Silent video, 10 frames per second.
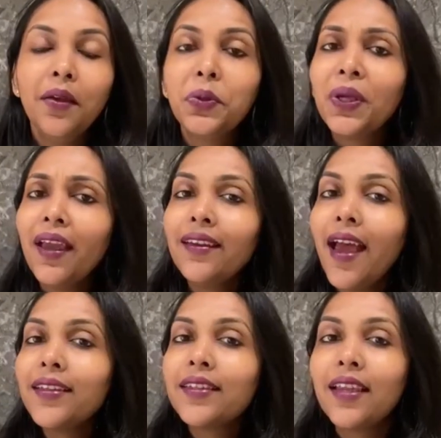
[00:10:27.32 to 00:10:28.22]
You can
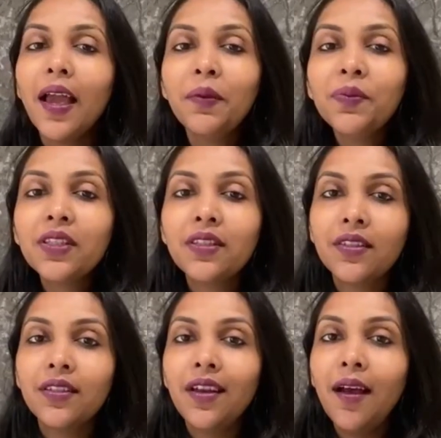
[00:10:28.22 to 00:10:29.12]
at times
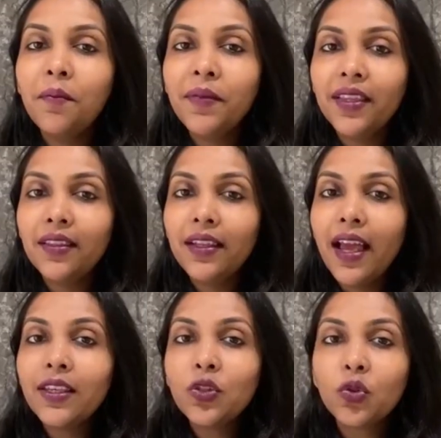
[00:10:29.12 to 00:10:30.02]
come in the
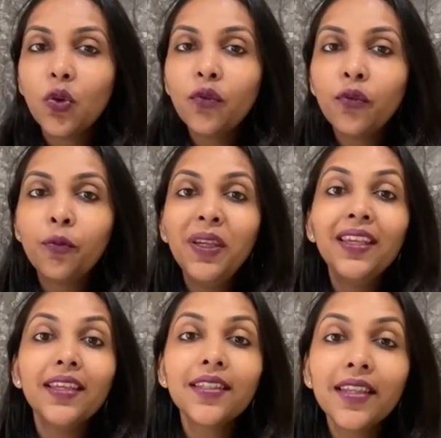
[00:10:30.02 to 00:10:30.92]
lines of
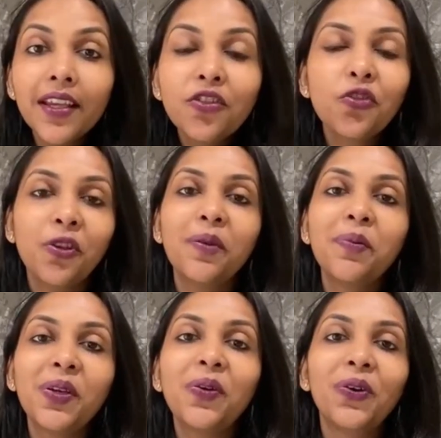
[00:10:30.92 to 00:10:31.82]
being eccentric,
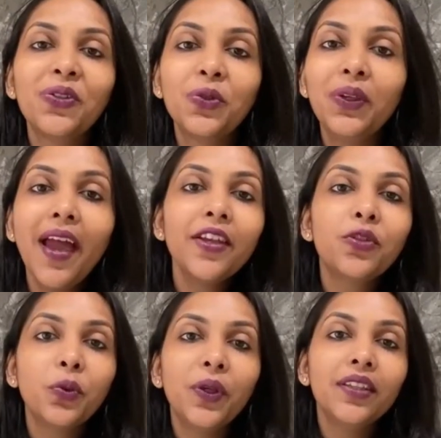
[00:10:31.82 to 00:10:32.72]
because you like
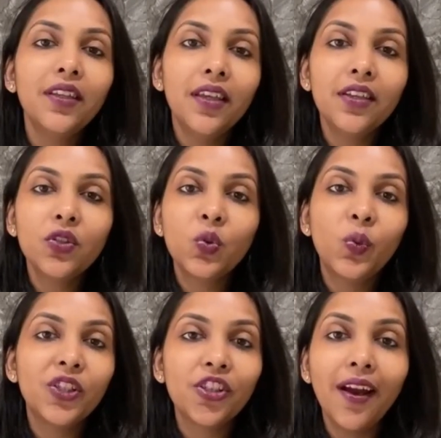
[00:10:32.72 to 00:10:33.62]
doing things
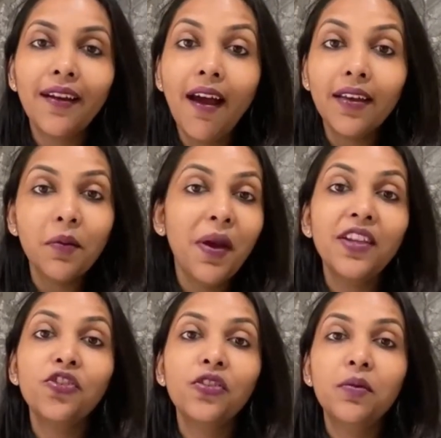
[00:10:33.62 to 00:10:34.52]
which are
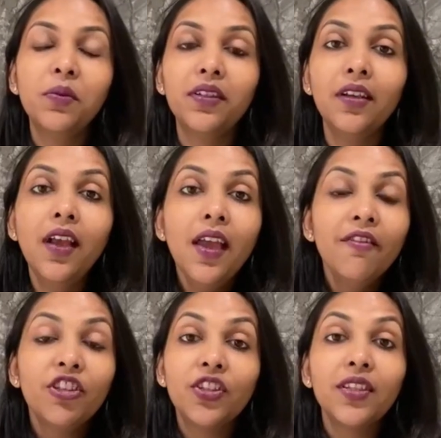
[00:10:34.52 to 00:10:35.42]
unimaginable,
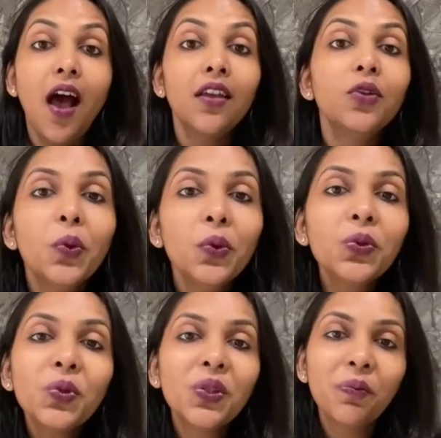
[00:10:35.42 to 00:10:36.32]
which is
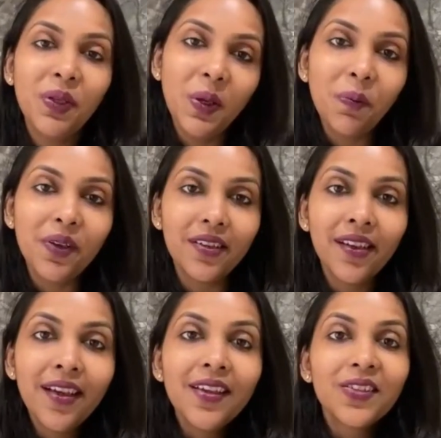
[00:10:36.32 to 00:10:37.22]
unknown to the people.
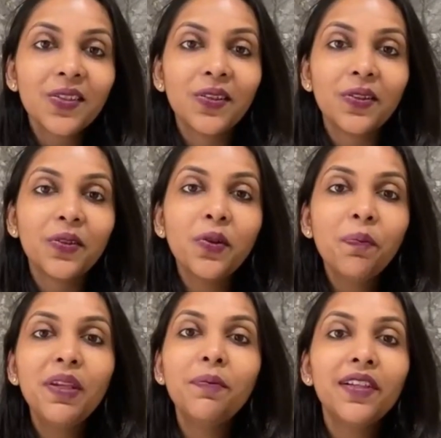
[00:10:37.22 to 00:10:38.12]
So,
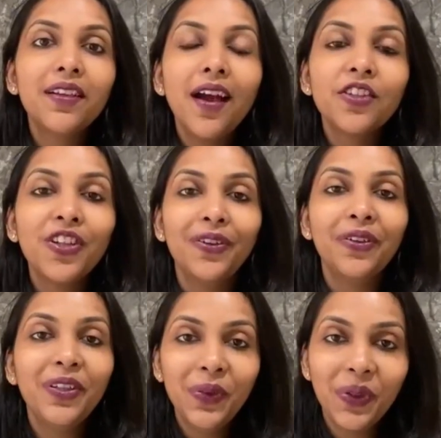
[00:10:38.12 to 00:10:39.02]
people can't
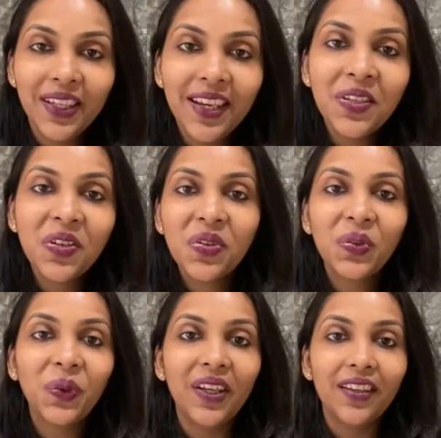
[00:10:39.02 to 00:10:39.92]
generally relate
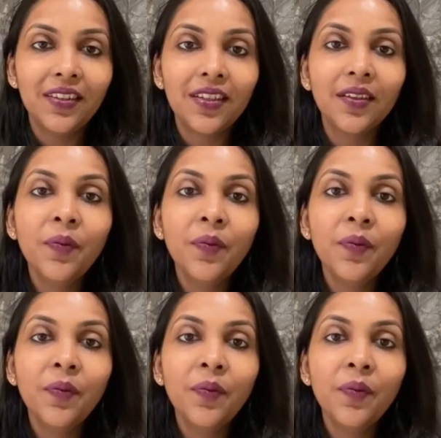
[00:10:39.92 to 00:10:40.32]
to it.